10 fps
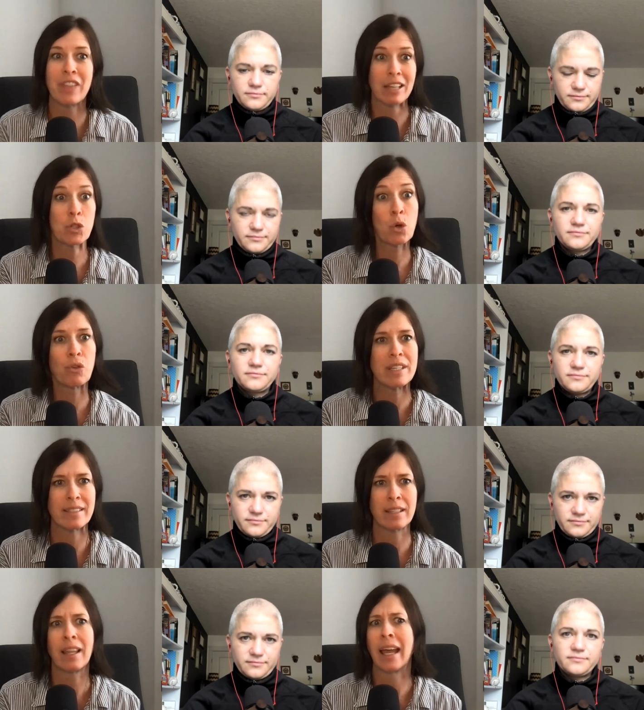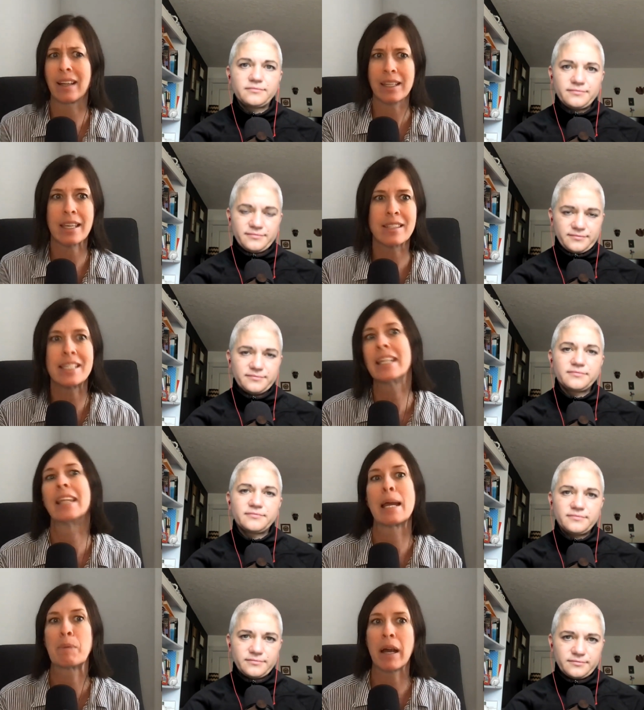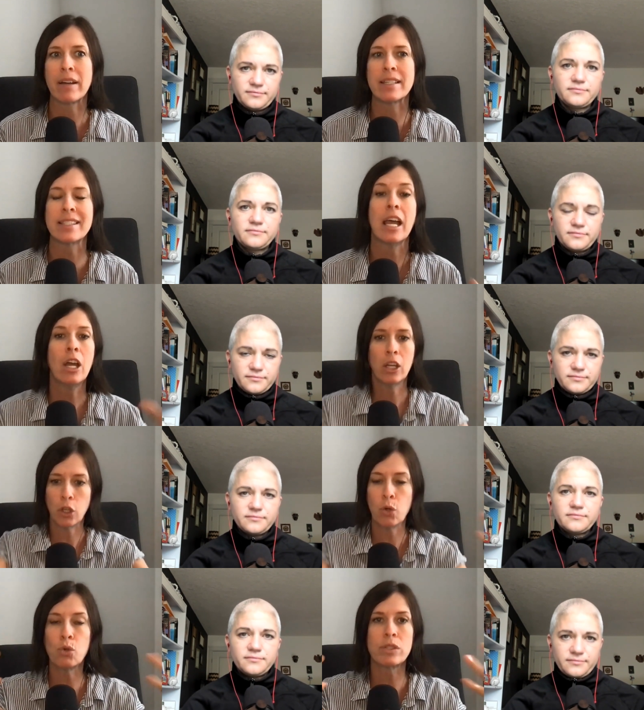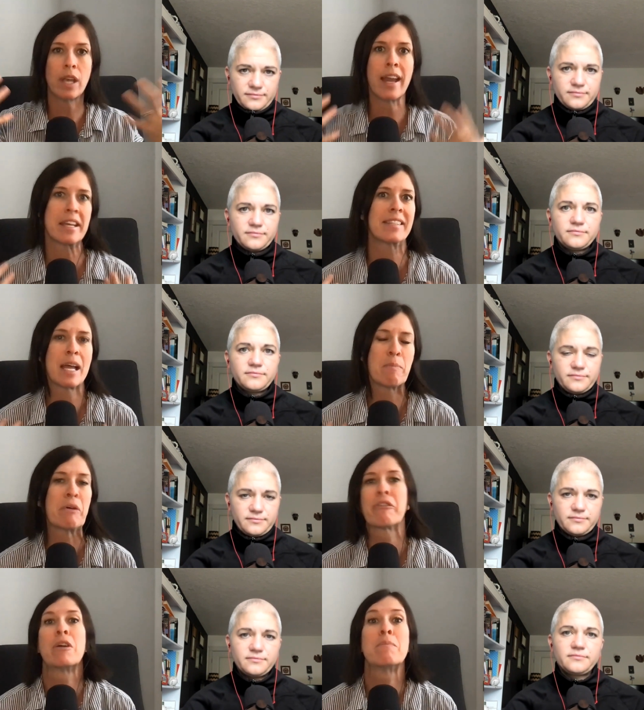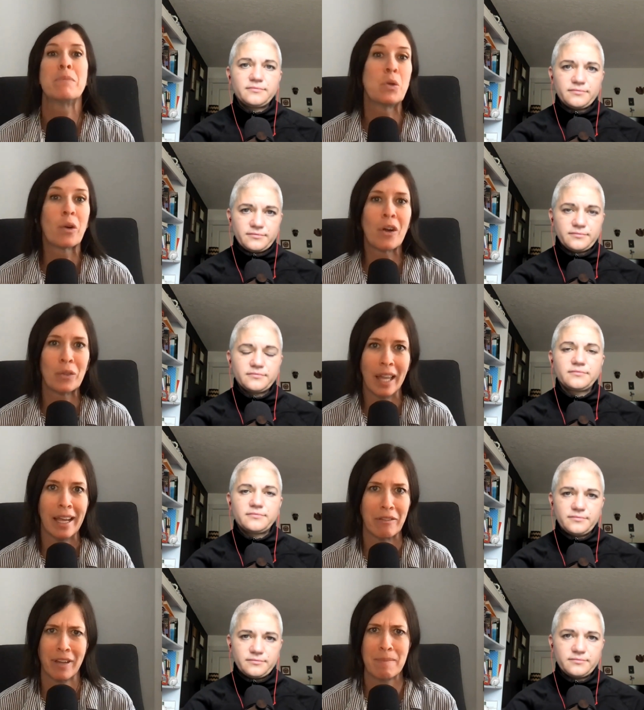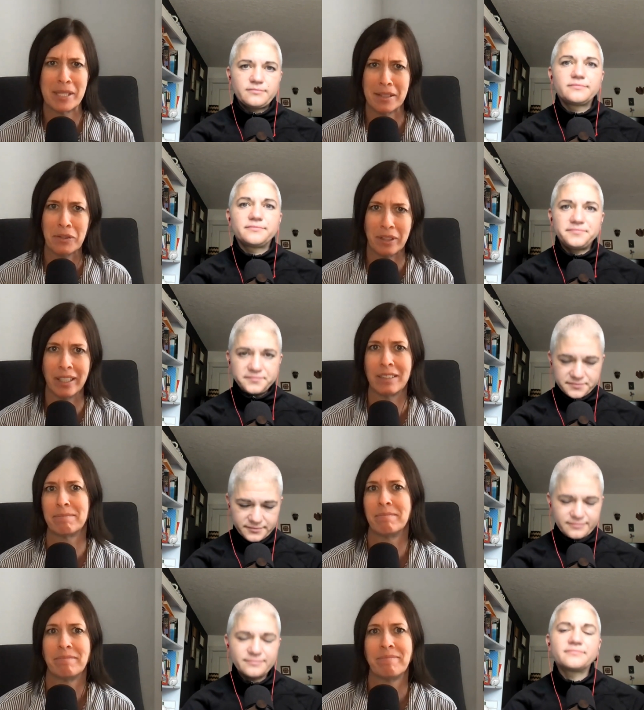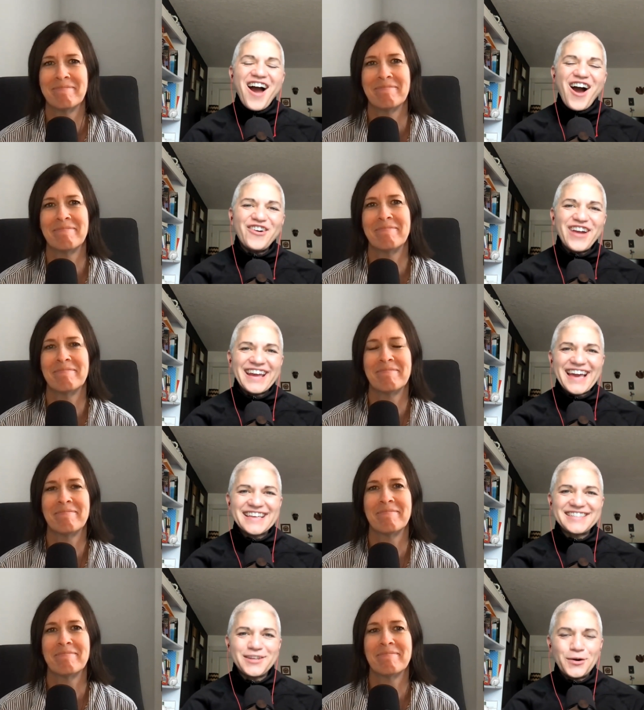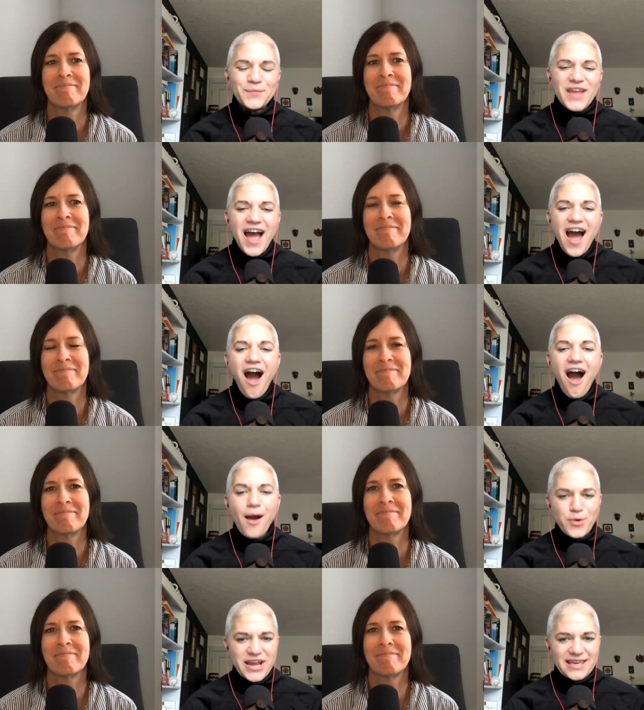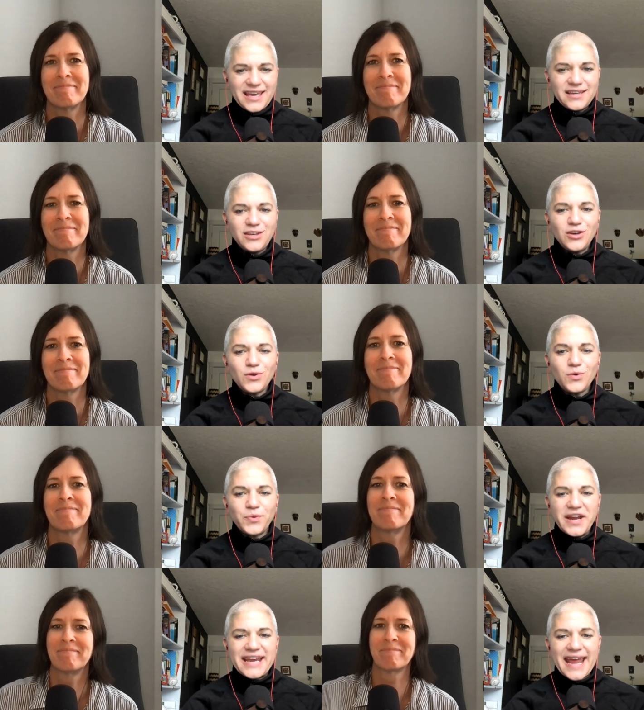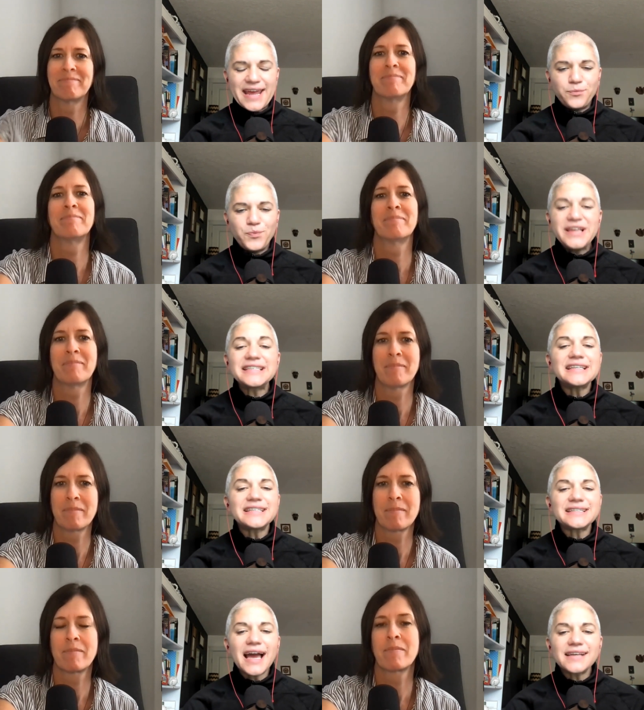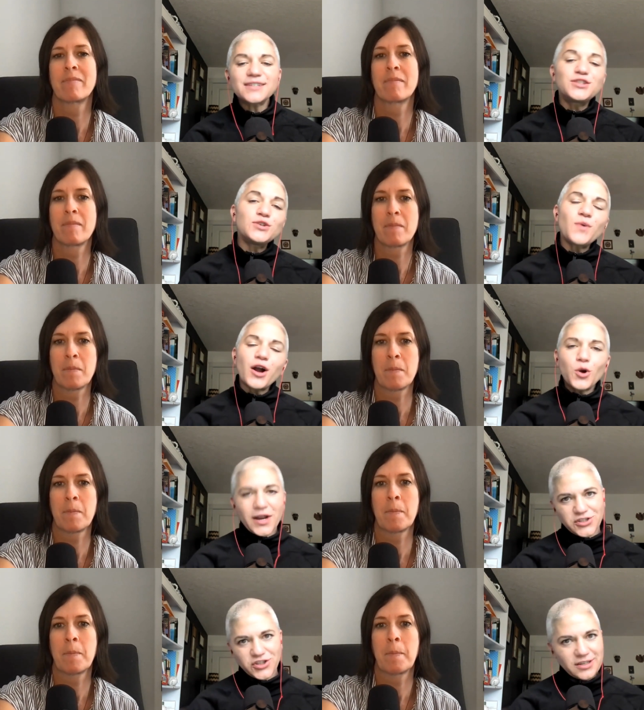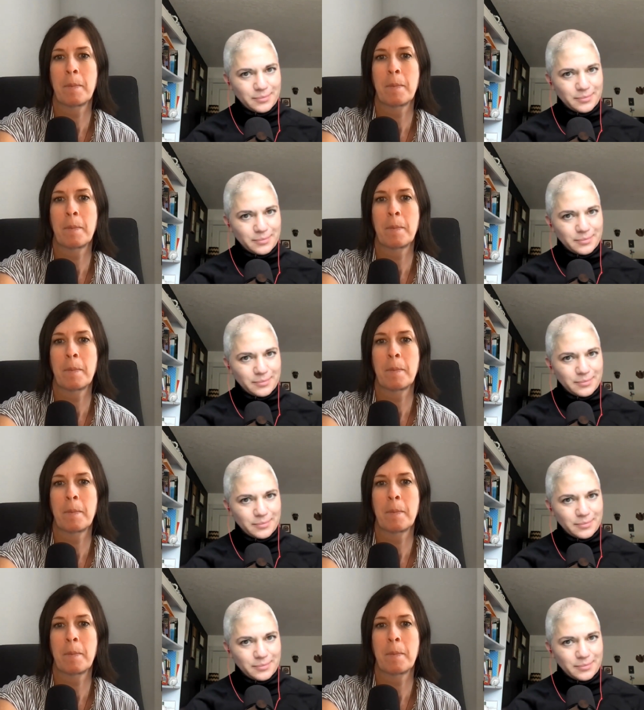Speaker 1: If that's your reason, like kids need libraries, use an example from your own life. Absolutely. Mm
Speaker 2: -hmm. All right, guys. So, Aubrey, can you read a recent task two question,